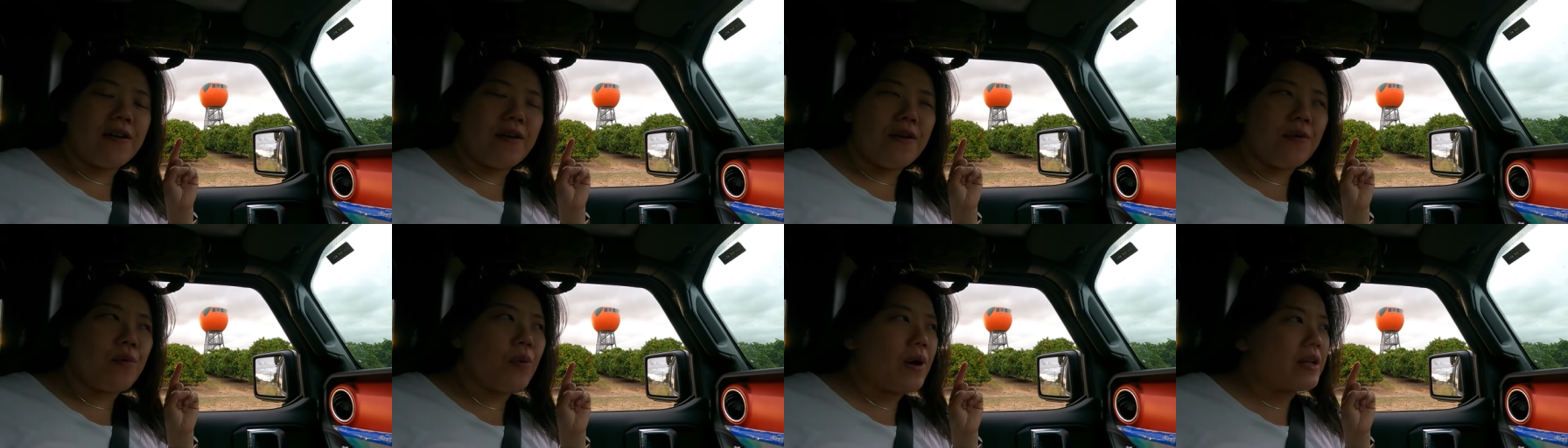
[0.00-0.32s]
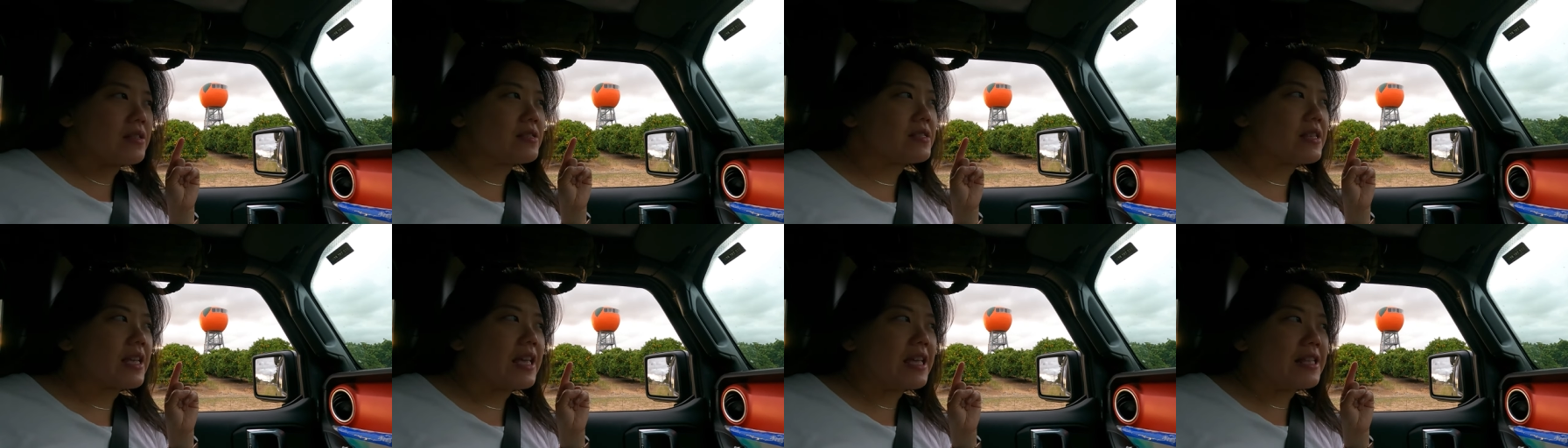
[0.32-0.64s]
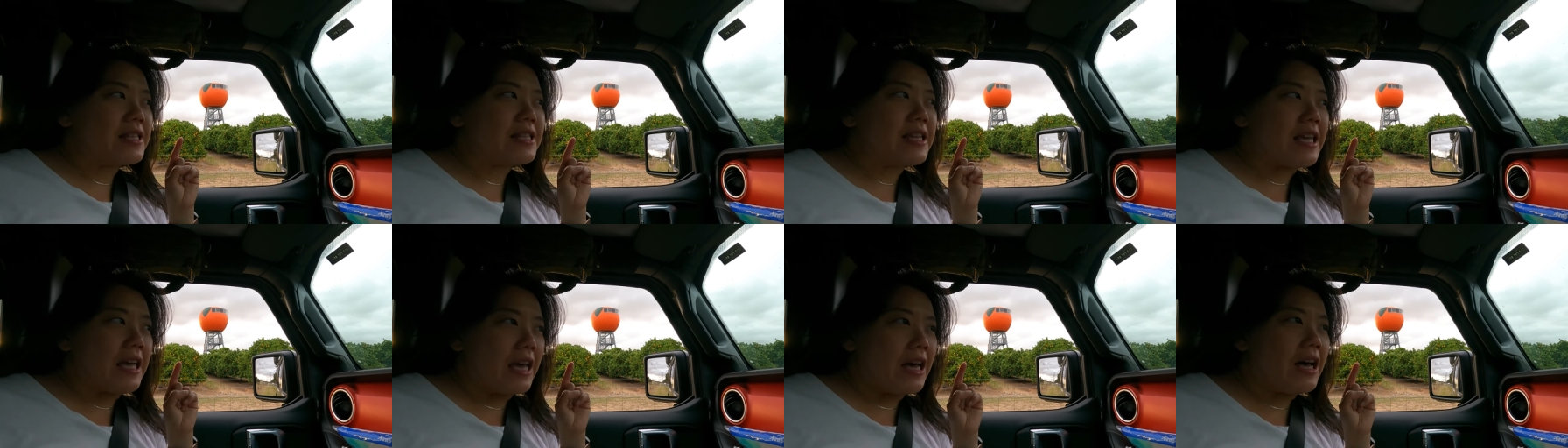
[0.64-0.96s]
what's
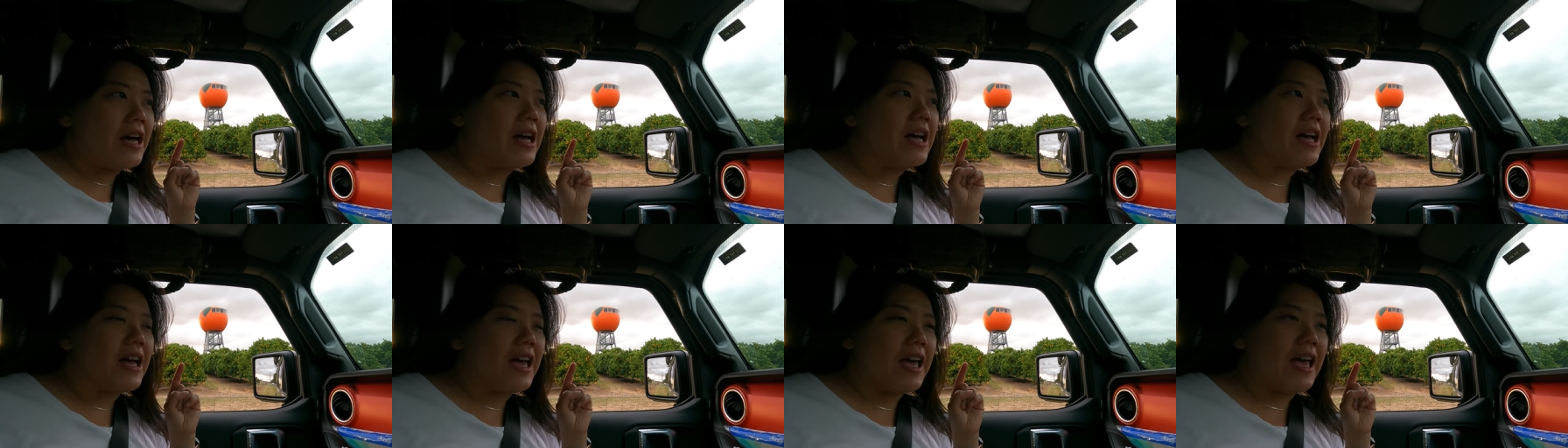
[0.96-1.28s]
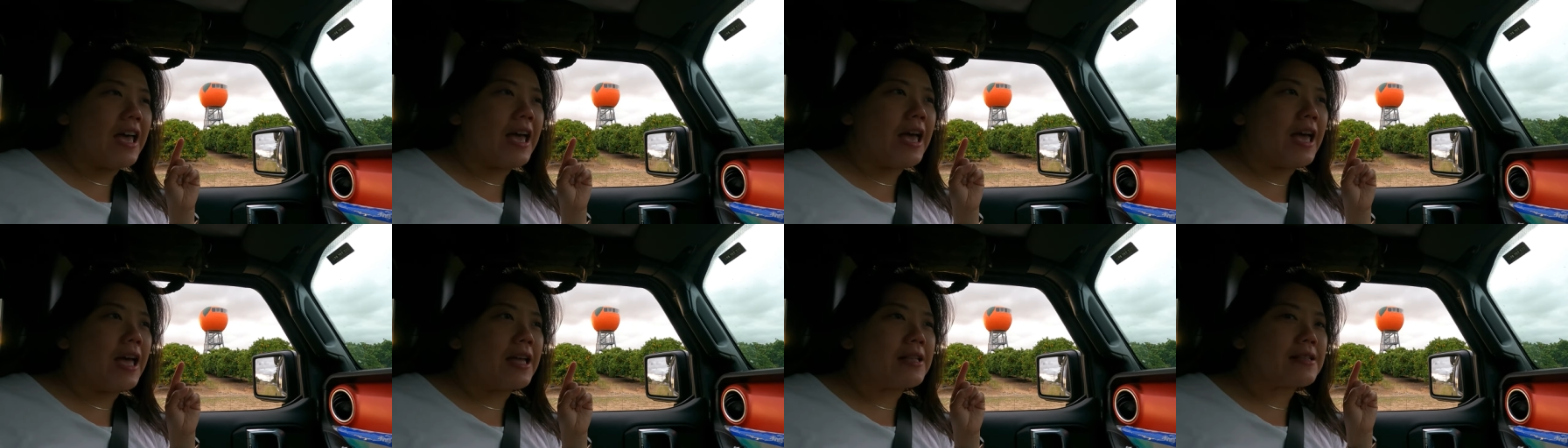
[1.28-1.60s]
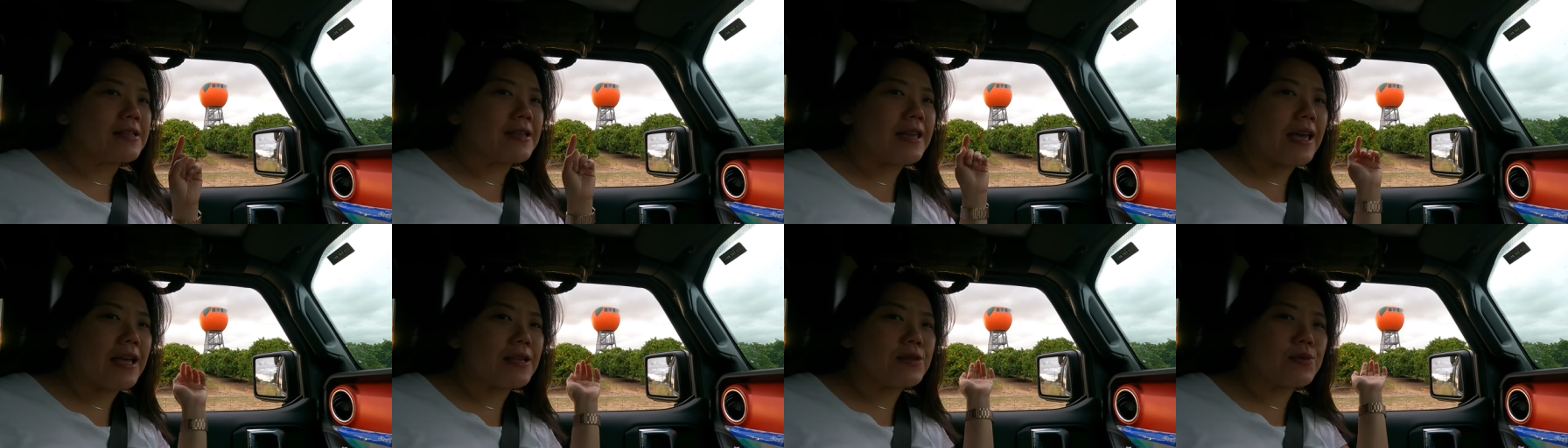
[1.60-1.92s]
in here
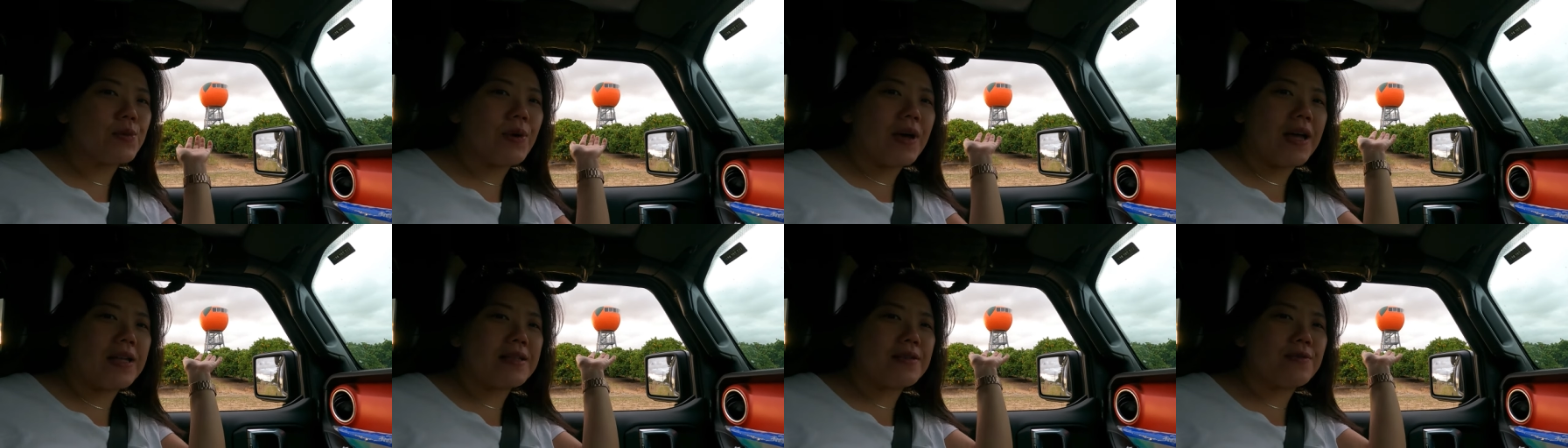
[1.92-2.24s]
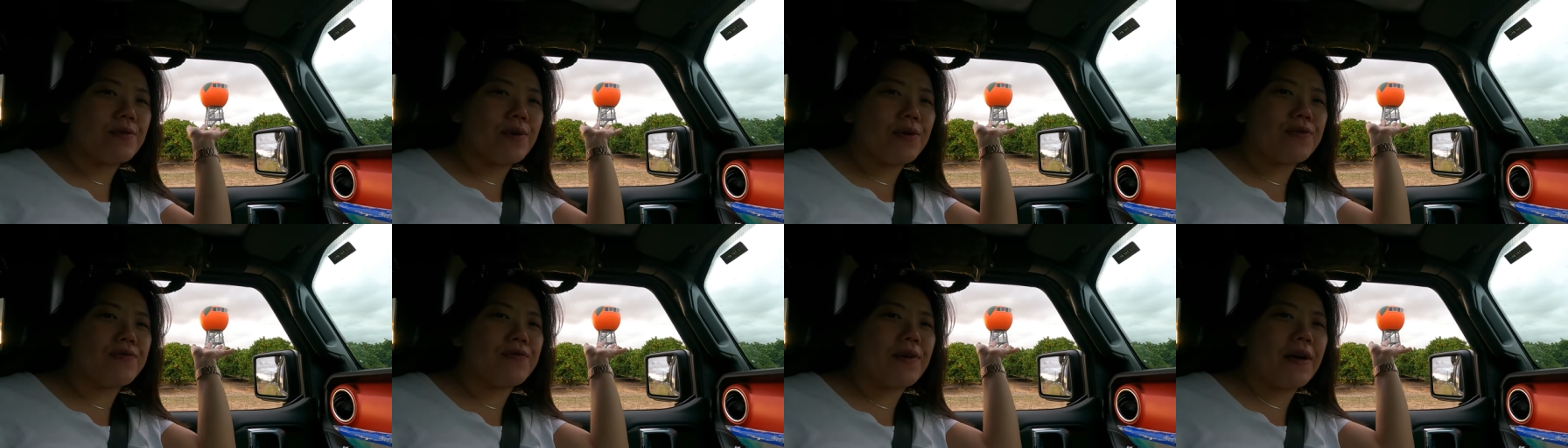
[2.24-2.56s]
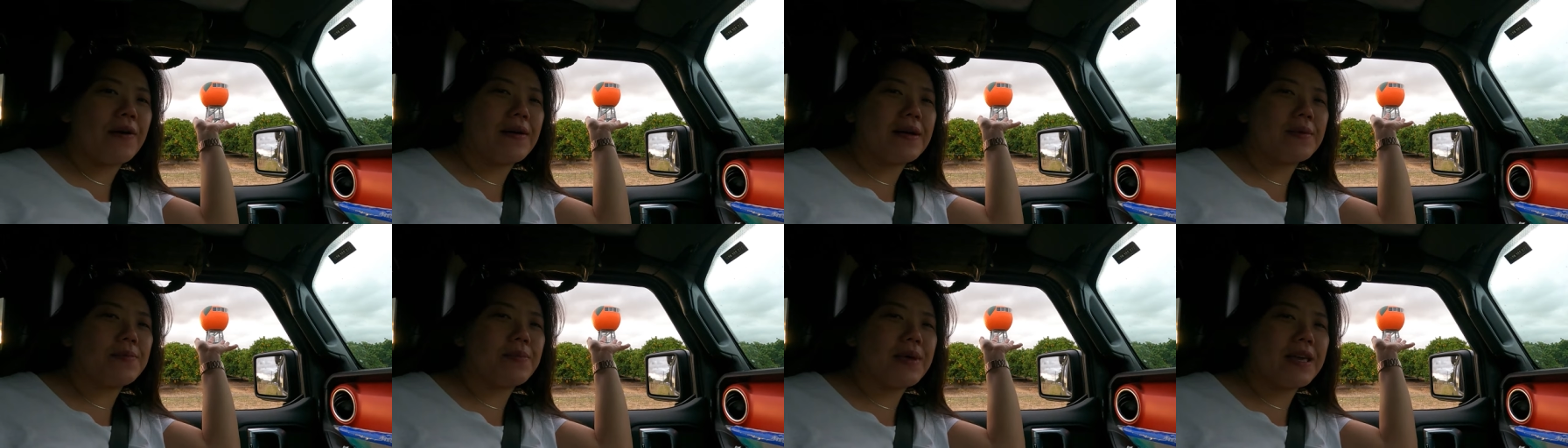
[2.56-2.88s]
and guess what we
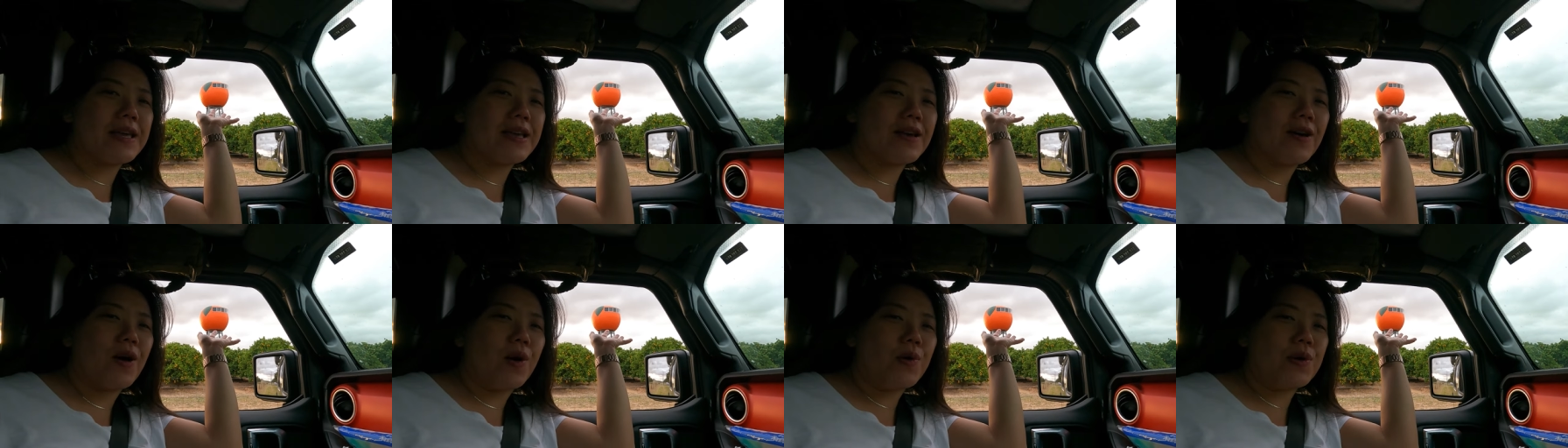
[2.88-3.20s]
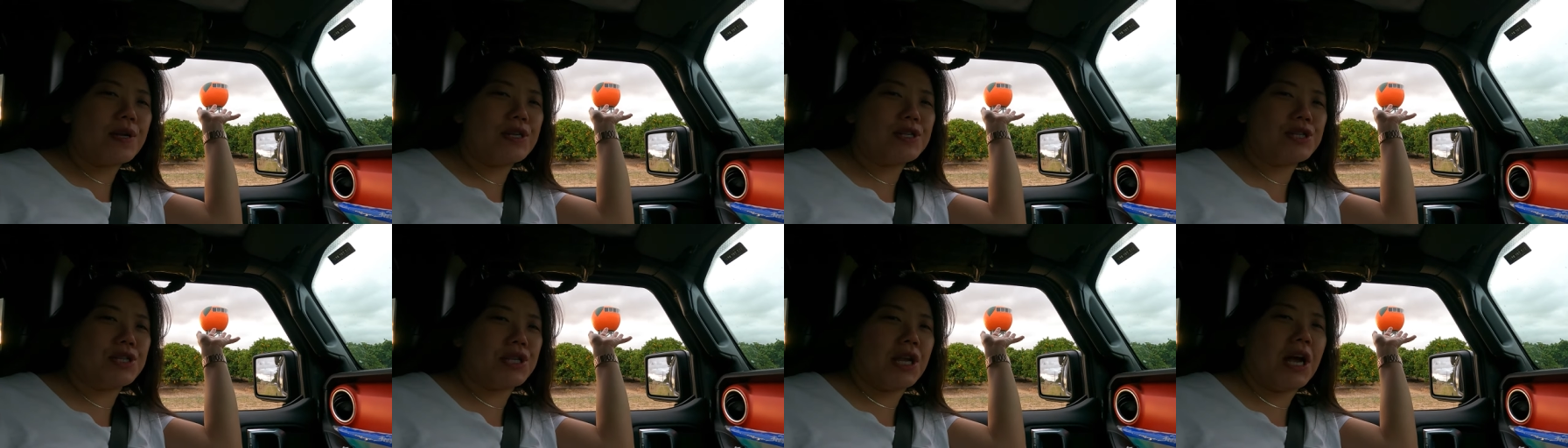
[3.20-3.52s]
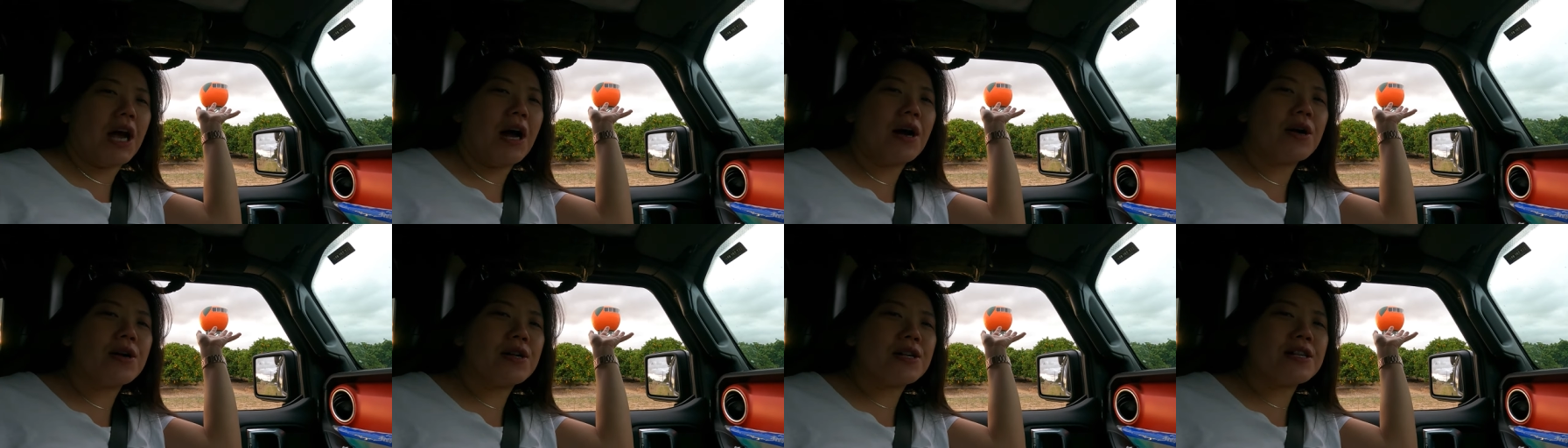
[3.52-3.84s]
found a big orange
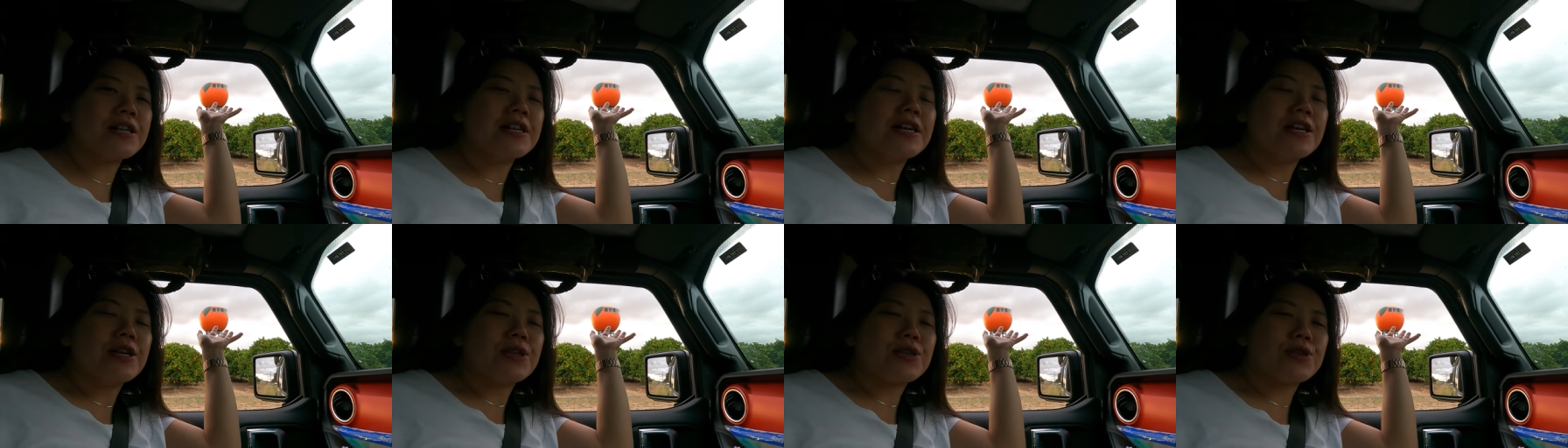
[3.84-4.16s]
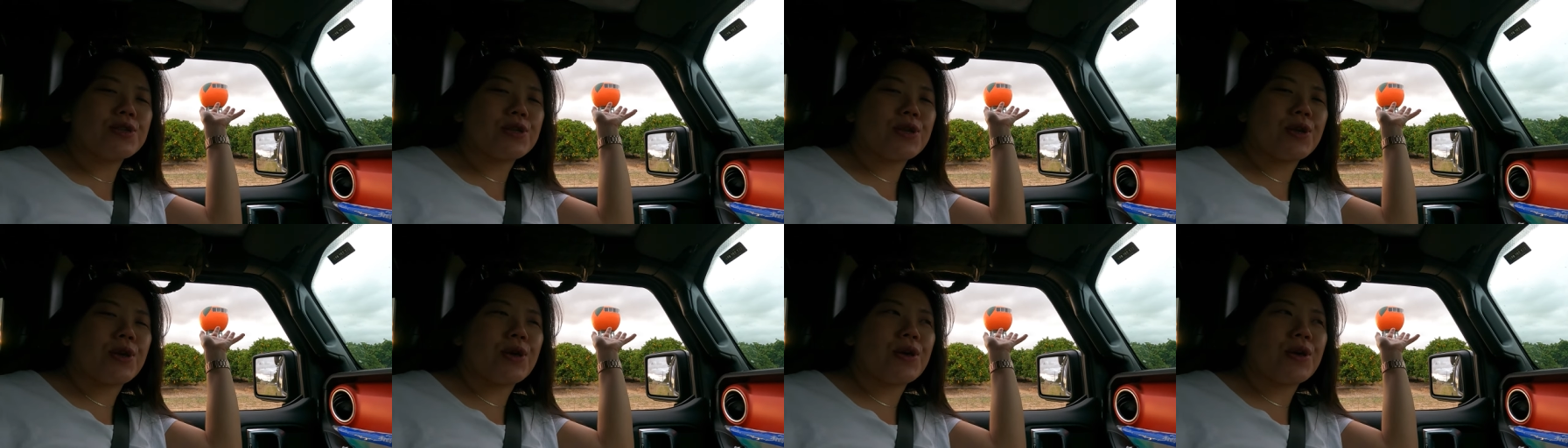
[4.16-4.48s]
towel so